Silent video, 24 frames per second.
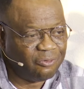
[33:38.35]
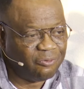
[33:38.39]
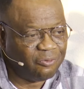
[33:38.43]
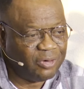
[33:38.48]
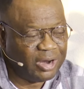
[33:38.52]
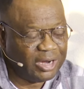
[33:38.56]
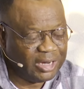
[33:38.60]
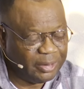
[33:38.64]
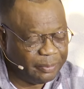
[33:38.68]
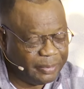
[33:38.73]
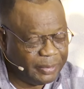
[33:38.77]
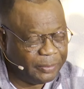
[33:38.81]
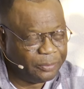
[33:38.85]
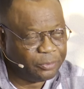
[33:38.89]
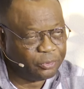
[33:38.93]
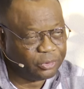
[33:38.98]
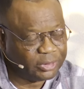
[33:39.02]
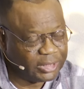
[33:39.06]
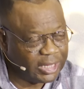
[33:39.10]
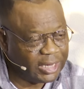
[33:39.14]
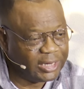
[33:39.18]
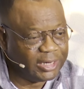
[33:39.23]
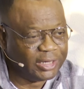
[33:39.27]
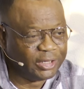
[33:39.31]
were the
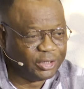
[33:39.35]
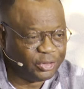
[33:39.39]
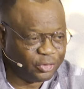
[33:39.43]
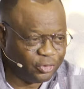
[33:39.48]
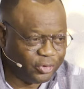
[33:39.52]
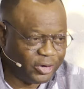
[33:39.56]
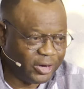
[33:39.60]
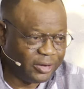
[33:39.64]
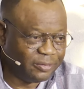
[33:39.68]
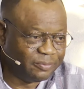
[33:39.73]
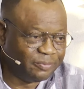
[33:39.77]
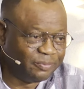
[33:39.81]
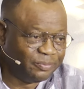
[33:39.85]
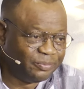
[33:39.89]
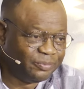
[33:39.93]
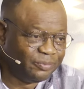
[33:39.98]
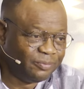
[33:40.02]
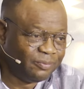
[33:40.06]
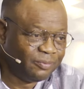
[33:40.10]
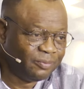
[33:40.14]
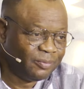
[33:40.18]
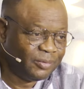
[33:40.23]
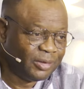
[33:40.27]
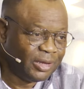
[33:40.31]
people telling Jonah
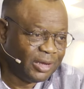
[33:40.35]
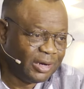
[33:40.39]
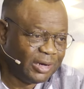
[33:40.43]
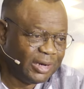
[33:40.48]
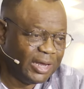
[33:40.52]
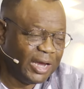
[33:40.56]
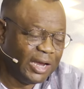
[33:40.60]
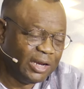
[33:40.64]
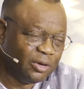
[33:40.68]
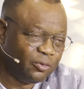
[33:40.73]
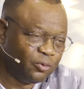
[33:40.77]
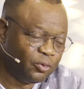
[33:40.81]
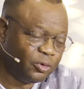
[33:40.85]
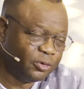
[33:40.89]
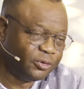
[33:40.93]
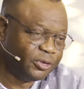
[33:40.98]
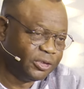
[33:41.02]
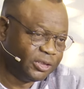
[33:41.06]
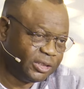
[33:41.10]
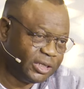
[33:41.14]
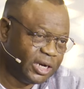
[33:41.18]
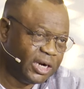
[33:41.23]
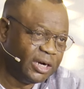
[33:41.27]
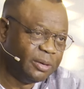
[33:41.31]
that it
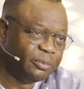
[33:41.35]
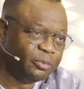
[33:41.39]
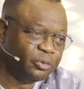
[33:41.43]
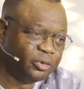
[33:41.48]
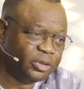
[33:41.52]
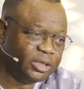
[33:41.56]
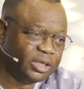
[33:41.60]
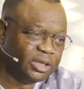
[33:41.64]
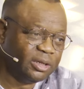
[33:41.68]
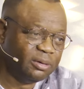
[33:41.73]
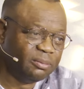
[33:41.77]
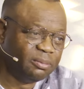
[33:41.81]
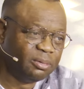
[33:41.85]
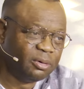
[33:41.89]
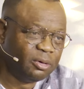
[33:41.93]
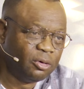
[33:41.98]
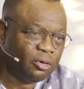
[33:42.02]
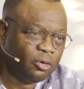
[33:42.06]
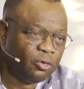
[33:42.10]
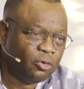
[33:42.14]
was a terrible thing